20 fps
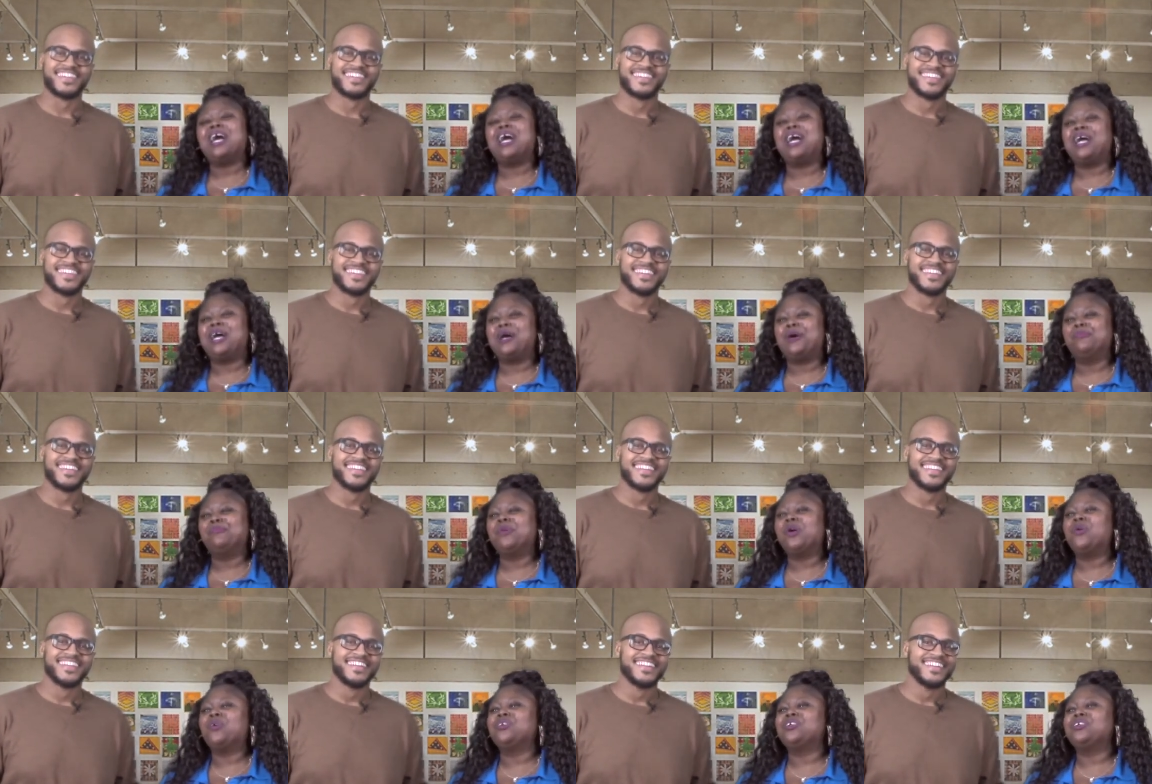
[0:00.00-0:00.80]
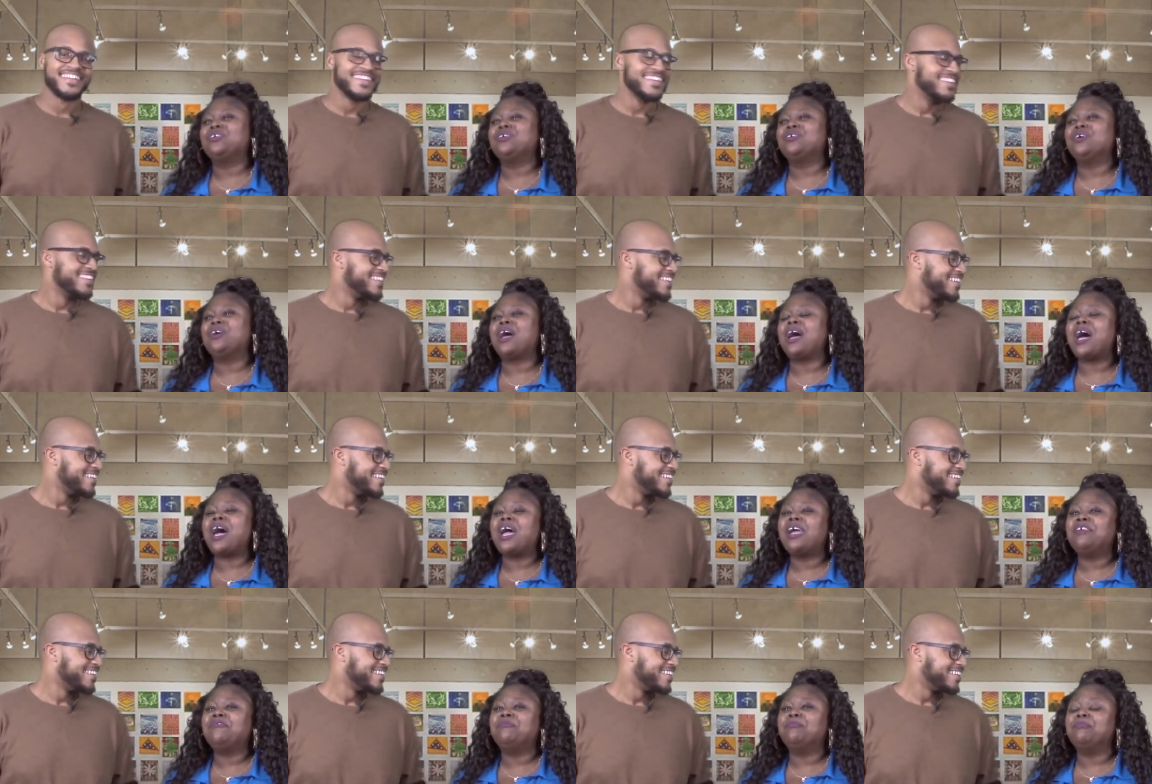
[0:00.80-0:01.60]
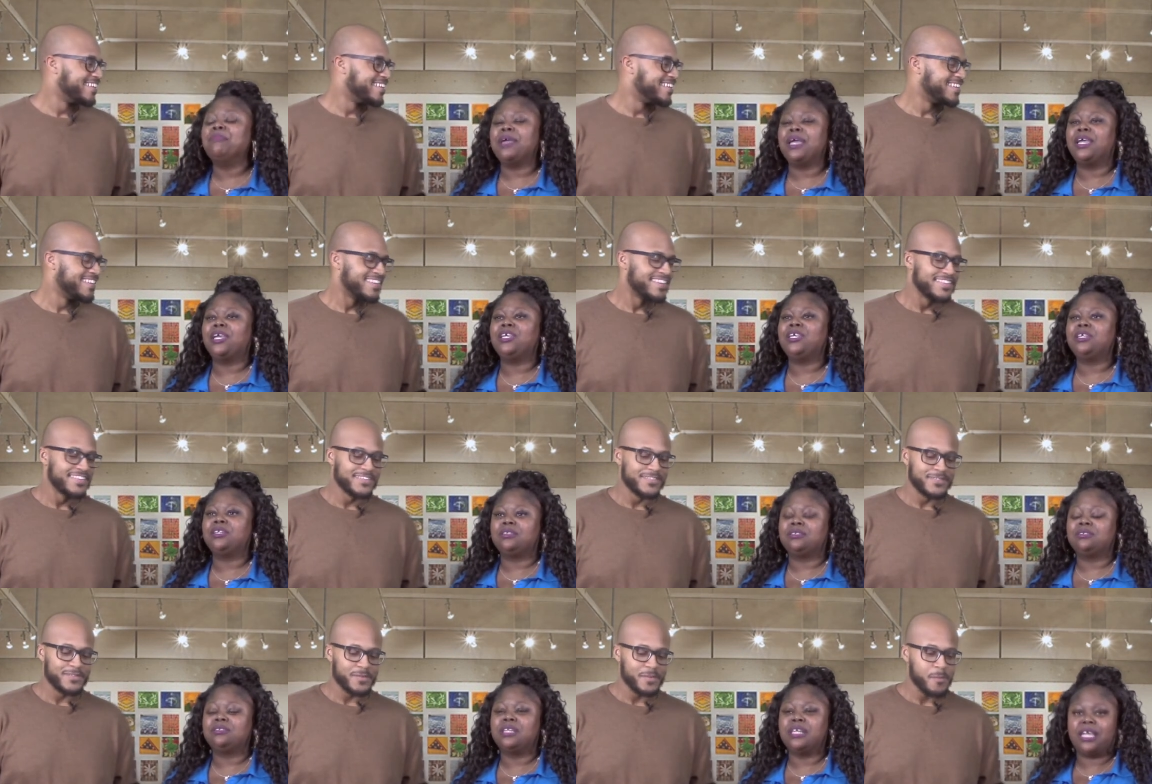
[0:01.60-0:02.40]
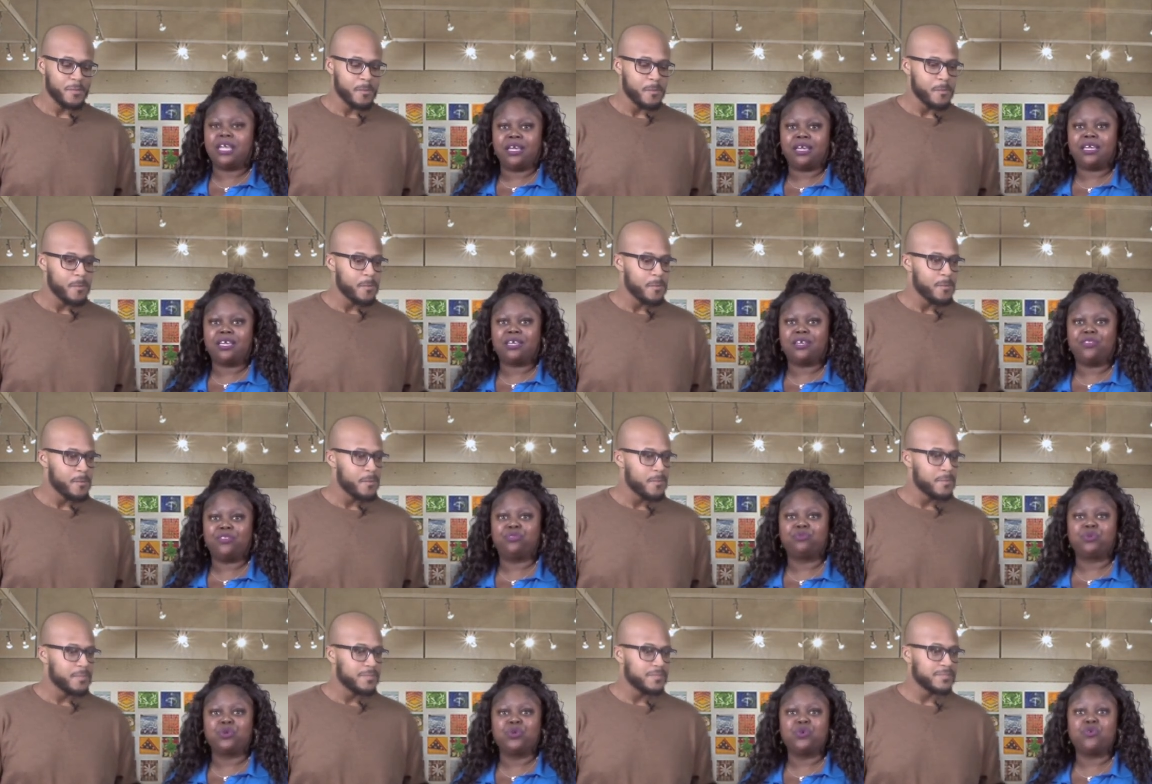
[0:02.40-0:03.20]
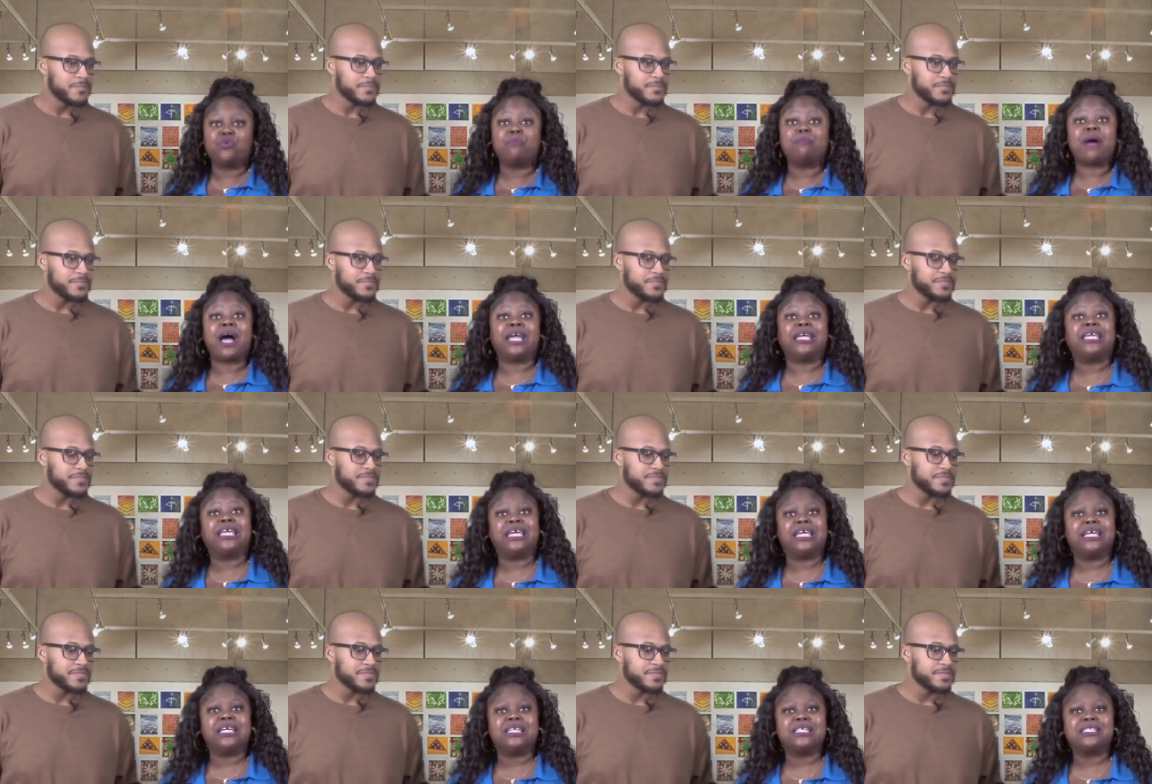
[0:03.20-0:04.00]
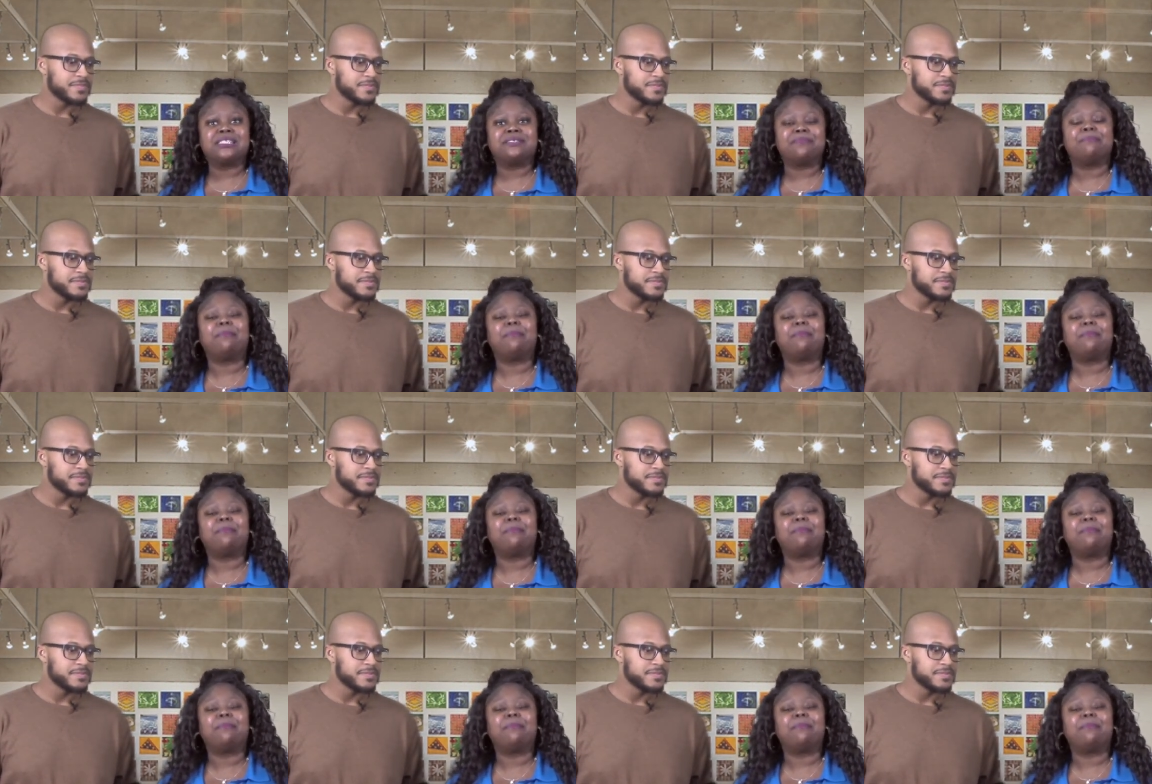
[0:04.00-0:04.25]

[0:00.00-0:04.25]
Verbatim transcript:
Speaker 1: um, I've met Nick through my kids.